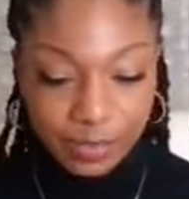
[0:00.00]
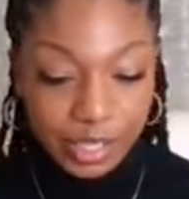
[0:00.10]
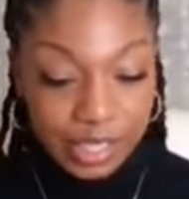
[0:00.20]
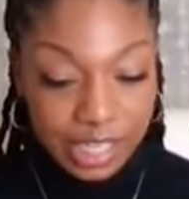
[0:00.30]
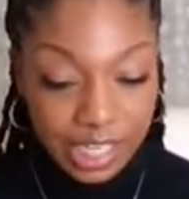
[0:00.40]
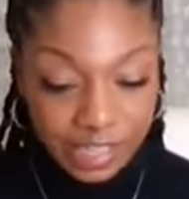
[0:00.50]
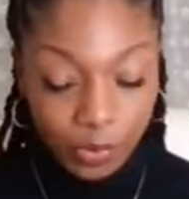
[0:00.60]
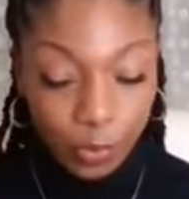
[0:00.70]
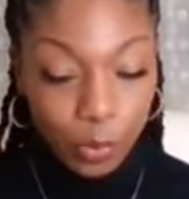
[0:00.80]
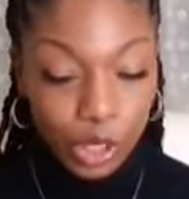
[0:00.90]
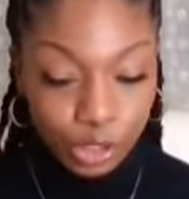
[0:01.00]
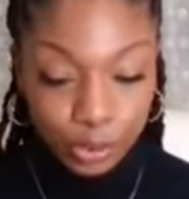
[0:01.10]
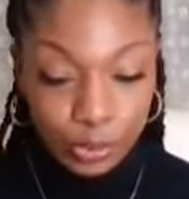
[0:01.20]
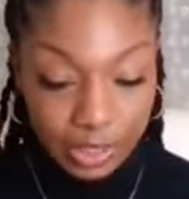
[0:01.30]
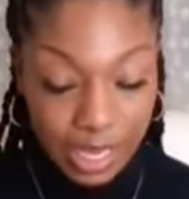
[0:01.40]
believe what
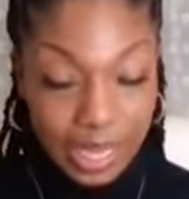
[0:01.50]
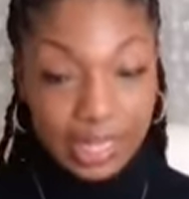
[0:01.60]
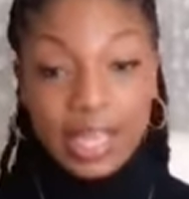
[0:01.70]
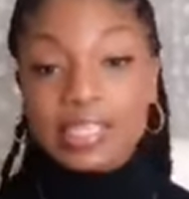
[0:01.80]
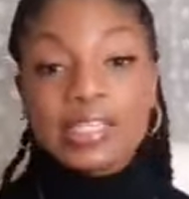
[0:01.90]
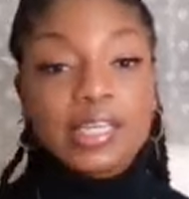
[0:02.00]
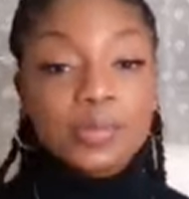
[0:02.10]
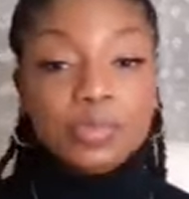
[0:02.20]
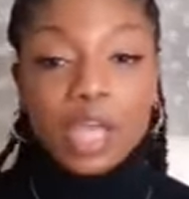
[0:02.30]
you said. That's it.